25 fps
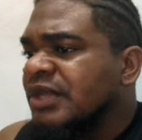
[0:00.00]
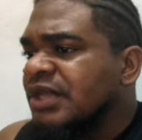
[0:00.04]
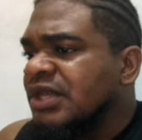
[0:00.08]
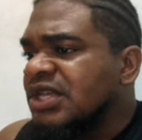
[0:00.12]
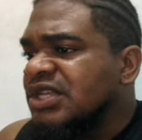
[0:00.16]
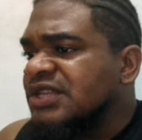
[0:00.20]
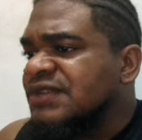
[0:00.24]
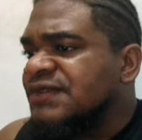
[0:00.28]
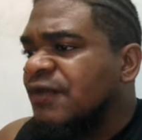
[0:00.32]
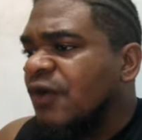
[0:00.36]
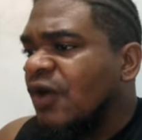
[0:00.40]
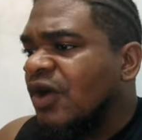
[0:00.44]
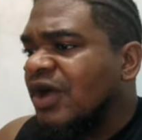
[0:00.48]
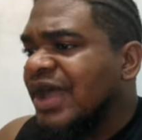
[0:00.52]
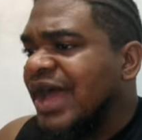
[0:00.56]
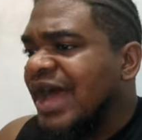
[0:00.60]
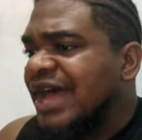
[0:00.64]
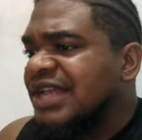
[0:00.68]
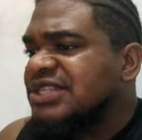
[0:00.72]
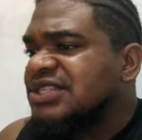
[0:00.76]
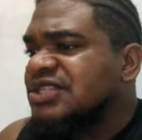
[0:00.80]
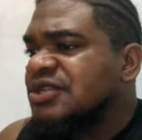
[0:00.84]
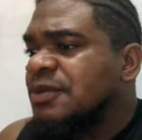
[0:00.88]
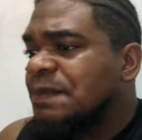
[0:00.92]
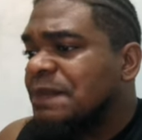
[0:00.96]
Is
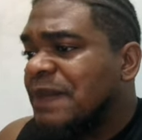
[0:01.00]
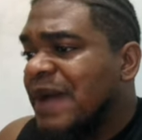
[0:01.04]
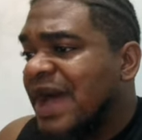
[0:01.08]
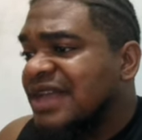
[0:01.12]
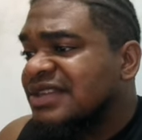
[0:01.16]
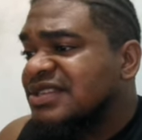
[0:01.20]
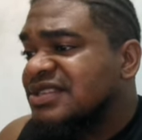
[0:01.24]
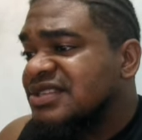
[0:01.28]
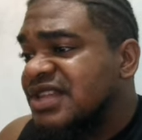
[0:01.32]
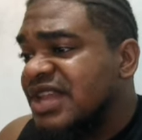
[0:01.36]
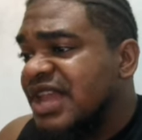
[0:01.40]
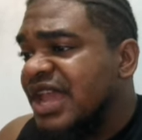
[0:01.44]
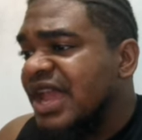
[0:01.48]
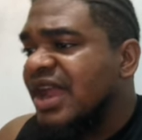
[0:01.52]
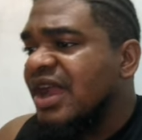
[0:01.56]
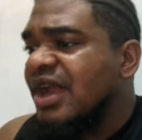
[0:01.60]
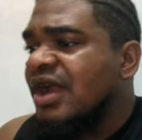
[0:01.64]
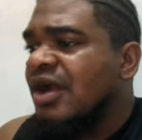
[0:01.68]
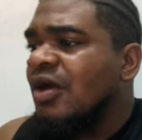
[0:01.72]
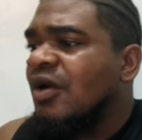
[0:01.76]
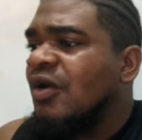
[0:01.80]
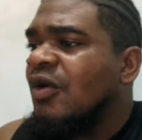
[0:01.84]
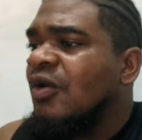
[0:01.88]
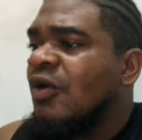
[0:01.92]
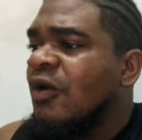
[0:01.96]
forecast to pass near
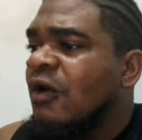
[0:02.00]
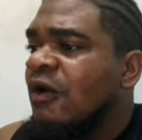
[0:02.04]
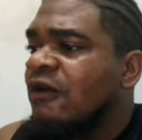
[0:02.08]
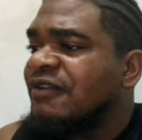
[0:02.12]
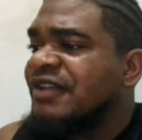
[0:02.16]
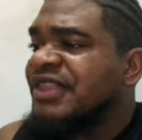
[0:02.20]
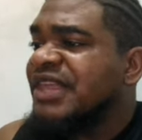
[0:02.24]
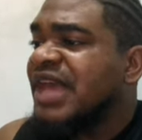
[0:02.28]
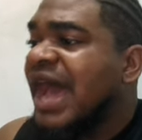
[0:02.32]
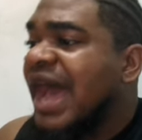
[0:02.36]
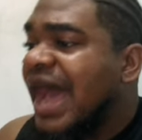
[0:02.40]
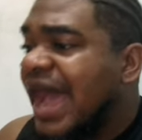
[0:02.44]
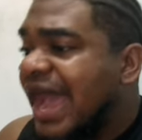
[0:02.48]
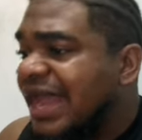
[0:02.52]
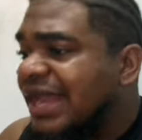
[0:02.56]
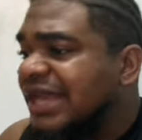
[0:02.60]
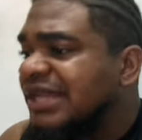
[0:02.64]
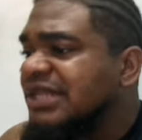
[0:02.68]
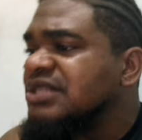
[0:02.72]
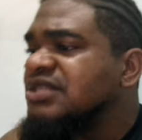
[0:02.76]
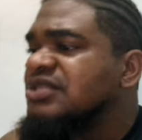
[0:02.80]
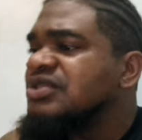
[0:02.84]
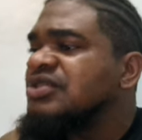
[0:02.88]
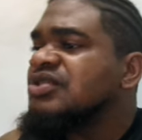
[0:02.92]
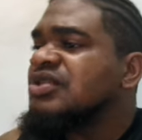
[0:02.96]
or over the
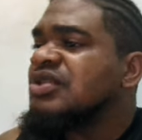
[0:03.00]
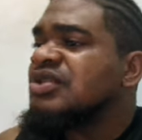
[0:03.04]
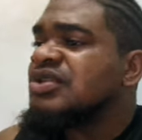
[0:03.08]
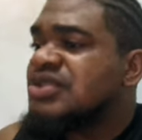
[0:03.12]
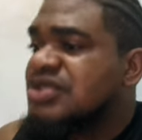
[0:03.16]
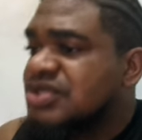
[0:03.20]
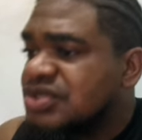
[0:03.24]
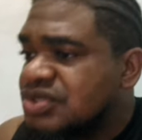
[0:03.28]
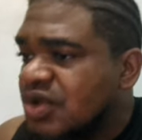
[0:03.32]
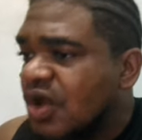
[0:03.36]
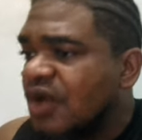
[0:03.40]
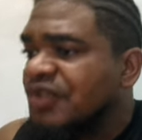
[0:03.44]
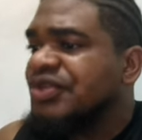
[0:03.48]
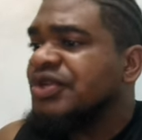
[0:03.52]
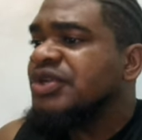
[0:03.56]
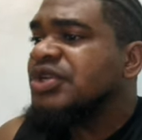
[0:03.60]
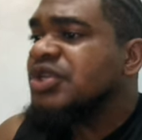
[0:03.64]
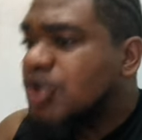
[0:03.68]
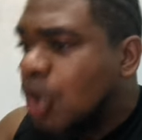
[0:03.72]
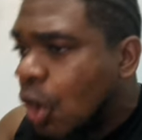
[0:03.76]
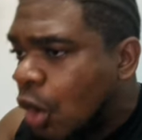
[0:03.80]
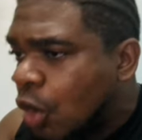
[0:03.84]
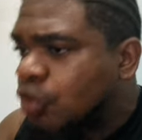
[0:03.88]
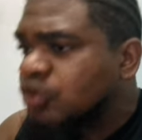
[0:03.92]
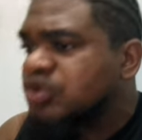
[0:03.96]
island's southern
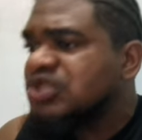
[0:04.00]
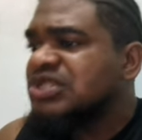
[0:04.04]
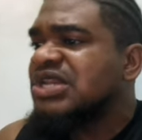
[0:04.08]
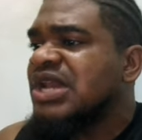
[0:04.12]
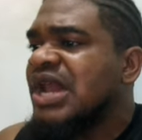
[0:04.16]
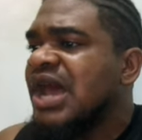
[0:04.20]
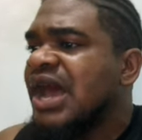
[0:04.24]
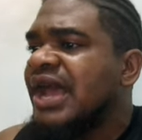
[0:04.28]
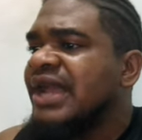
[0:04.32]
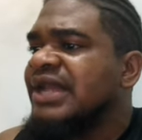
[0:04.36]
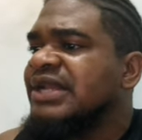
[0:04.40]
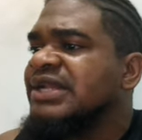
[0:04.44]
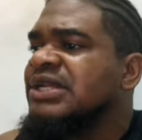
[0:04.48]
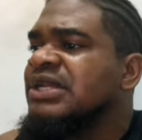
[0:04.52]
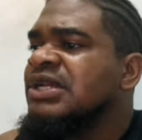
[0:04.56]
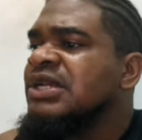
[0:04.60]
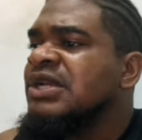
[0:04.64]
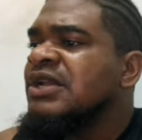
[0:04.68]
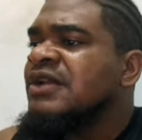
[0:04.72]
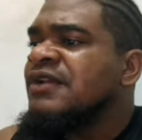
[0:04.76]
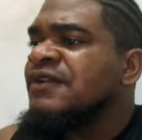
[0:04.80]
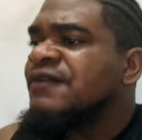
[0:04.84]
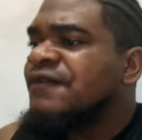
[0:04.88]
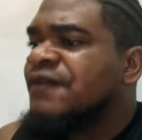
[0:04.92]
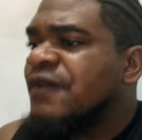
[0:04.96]
coastline
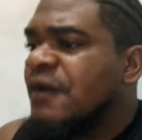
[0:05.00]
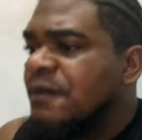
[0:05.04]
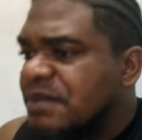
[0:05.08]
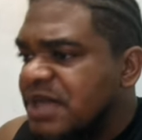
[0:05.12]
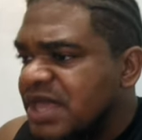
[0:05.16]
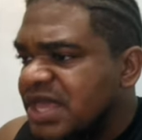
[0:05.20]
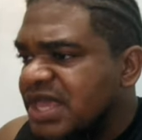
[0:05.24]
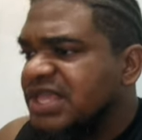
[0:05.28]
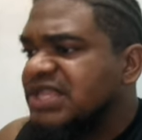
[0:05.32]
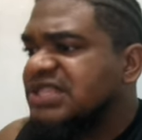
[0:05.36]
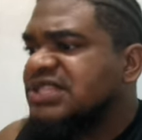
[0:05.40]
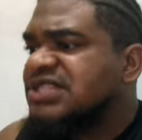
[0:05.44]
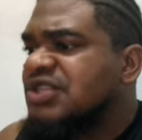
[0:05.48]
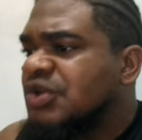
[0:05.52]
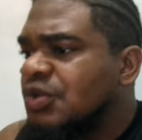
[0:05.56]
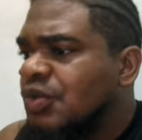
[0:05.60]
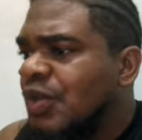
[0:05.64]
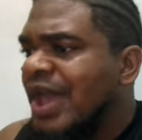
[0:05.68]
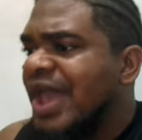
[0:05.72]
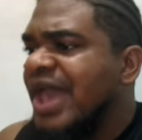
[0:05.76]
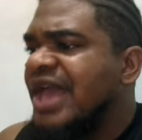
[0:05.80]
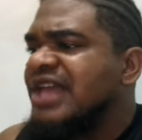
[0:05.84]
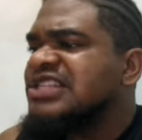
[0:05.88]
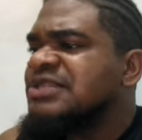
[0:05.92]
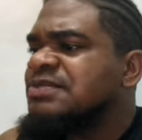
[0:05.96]
from east to
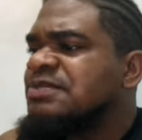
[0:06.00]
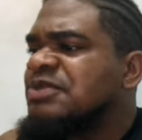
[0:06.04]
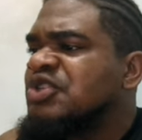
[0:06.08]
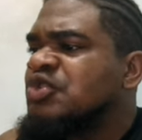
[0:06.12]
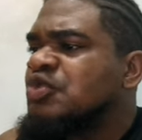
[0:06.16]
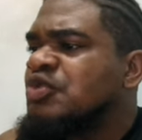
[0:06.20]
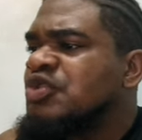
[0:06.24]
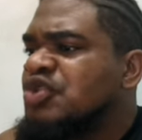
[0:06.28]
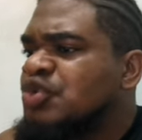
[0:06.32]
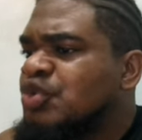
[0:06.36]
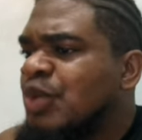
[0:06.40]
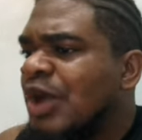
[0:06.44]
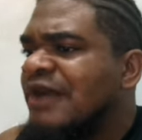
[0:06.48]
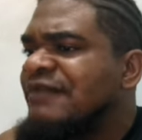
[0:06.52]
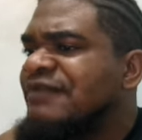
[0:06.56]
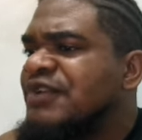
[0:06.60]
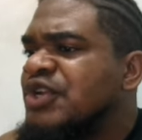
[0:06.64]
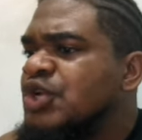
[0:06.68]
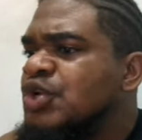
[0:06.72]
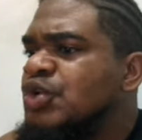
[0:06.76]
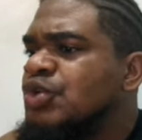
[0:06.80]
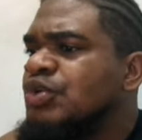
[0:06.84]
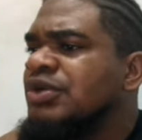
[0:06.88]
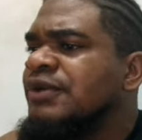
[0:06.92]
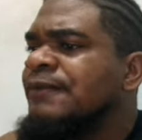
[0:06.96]
west between 12
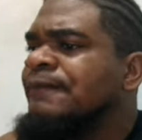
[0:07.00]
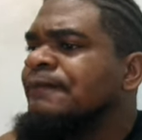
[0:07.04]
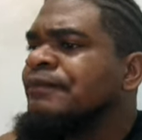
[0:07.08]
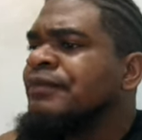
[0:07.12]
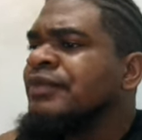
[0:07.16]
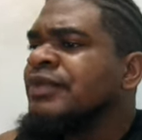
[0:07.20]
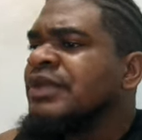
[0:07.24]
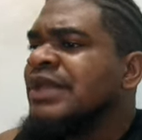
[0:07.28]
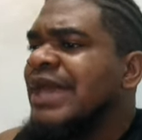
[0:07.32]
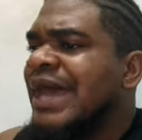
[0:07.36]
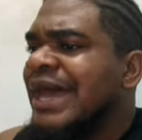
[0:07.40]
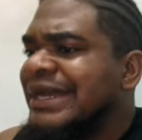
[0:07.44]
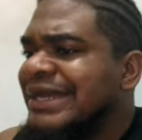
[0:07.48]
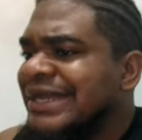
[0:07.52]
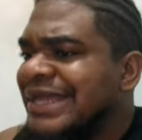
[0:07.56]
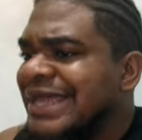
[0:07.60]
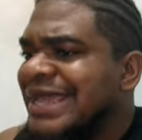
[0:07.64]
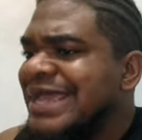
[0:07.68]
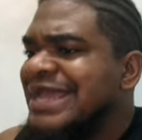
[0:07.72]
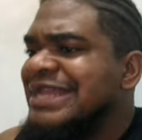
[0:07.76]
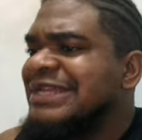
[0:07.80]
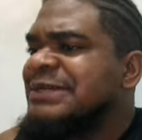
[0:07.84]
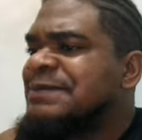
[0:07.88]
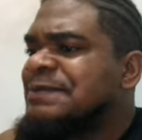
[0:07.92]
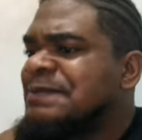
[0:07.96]
noon and
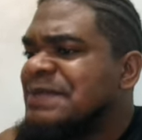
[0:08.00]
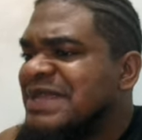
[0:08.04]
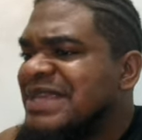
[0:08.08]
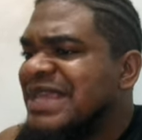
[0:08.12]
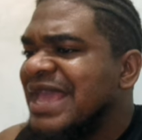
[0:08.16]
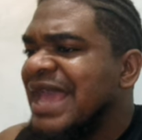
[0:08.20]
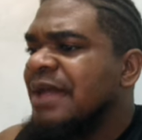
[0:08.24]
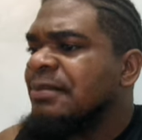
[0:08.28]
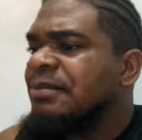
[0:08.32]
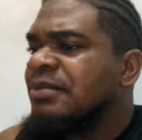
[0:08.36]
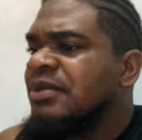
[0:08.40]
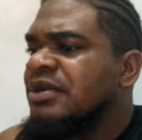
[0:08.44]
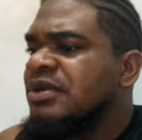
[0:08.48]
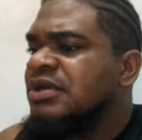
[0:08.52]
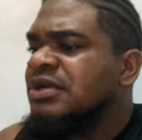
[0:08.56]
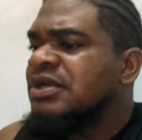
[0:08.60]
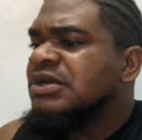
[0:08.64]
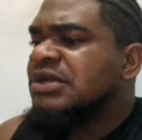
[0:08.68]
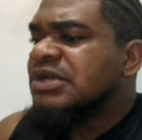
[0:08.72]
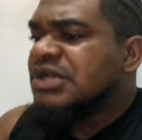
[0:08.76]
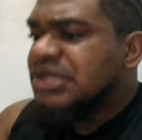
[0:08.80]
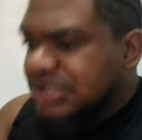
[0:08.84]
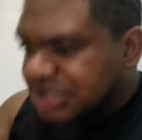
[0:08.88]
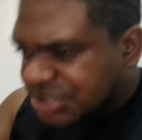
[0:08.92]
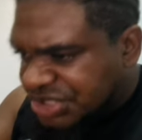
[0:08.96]
8 p.m.
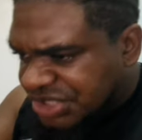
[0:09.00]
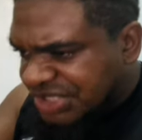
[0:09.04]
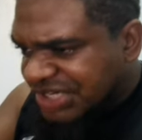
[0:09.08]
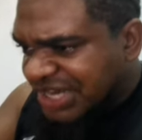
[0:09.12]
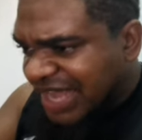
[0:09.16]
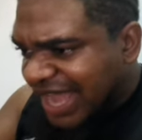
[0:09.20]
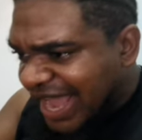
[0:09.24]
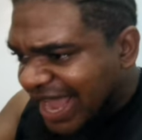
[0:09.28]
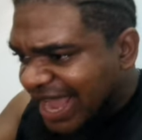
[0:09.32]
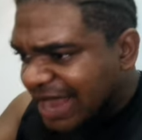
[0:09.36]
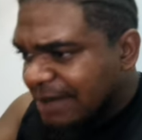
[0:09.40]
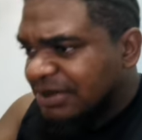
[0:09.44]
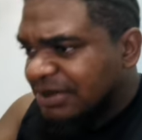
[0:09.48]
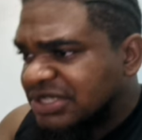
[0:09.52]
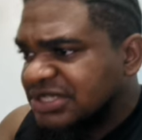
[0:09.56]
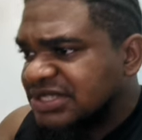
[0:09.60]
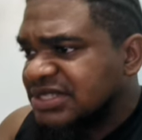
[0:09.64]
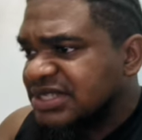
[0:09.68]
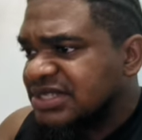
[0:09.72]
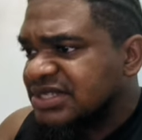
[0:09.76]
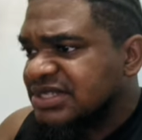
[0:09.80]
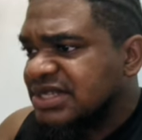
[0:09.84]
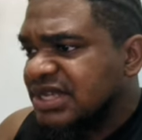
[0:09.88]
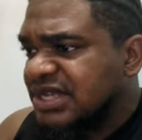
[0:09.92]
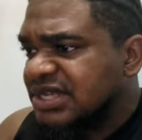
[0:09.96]
today, and
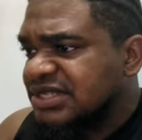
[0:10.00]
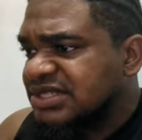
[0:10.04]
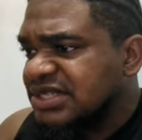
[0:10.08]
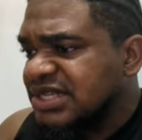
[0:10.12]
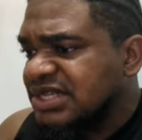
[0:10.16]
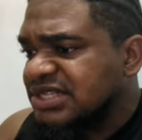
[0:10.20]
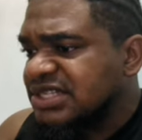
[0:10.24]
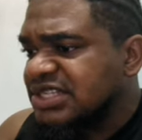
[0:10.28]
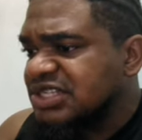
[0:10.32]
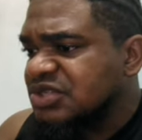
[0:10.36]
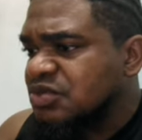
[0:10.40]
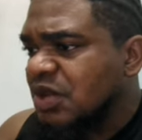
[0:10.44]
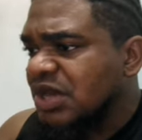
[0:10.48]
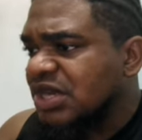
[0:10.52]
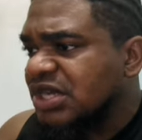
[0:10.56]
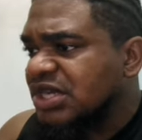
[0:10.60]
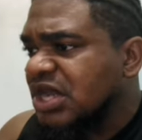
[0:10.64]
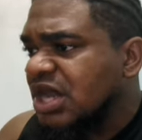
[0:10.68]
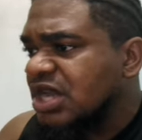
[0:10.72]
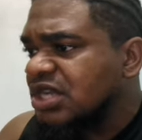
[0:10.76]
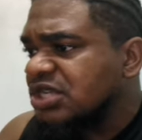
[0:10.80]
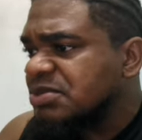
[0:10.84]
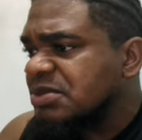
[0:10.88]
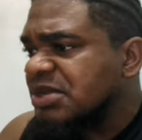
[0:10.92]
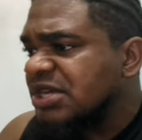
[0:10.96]
sisters. This is what it's
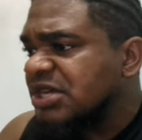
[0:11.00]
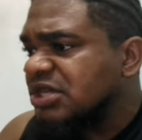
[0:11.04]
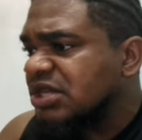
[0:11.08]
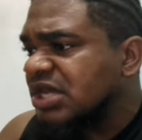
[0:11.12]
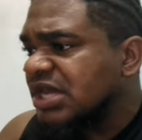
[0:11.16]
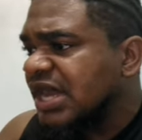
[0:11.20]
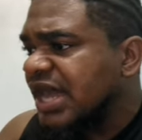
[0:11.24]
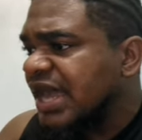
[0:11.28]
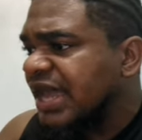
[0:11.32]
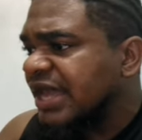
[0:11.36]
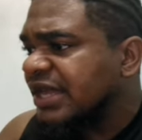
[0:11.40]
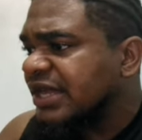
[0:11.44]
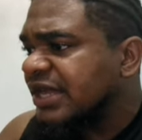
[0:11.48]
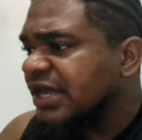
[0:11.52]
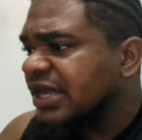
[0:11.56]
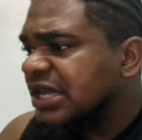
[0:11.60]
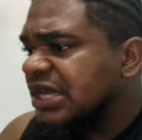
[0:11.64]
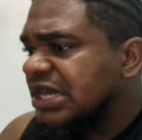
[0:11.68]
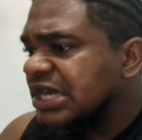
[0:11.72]
gonna be looking like.